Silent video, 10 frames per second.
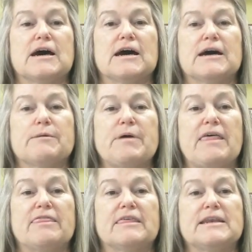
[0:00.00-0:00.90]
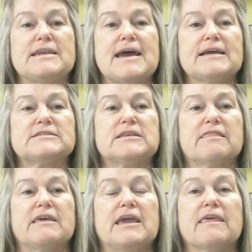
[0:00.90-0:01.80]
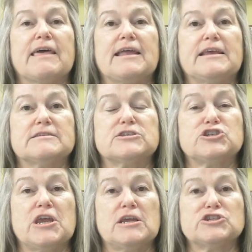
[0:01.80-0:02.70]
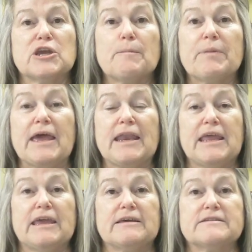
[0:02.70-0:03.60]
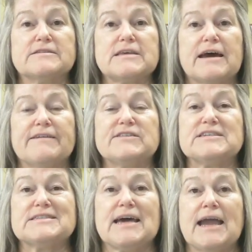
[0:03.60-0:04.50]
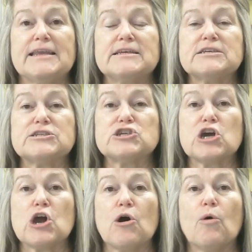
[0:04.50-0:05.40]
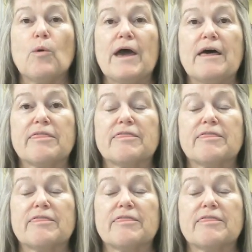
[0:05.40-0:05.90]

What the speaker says: The next thing that is changing a bit is I've decided to go with